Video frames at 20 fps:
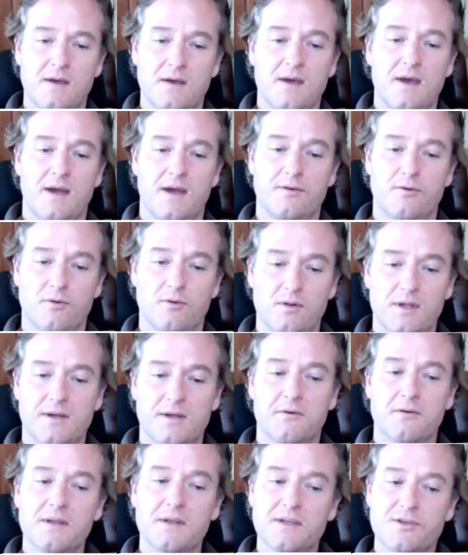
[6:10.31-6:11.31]
And you're
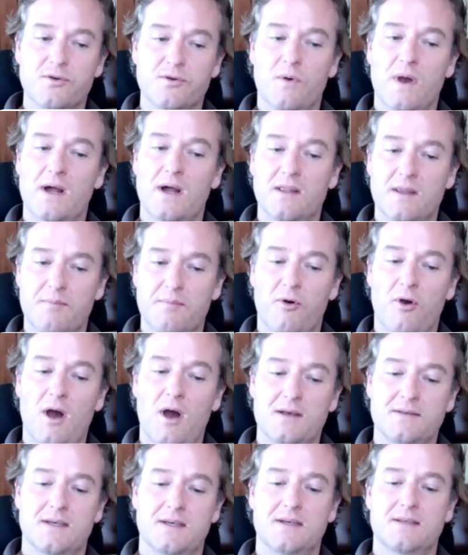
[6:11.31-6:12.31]
literally directly
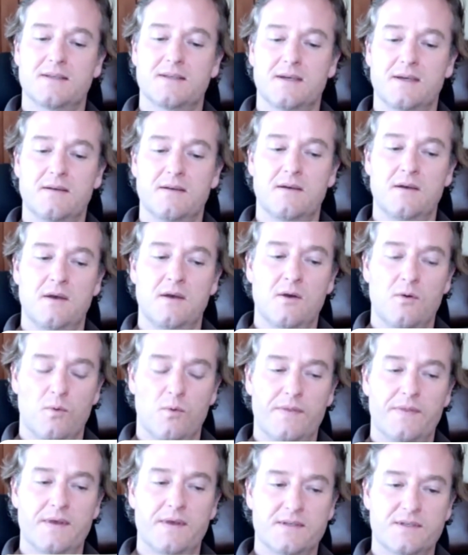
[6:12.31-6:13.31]
processing
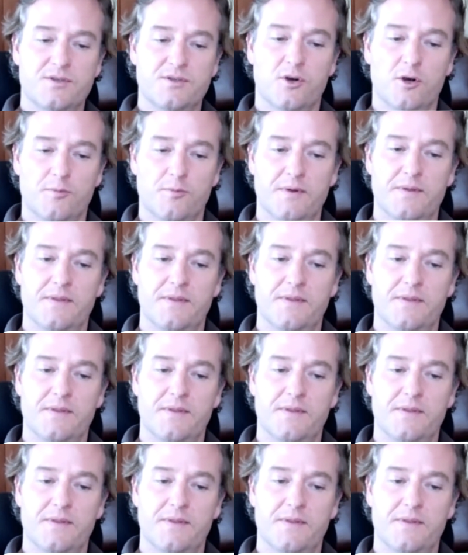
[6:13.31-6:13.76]
with this turbine.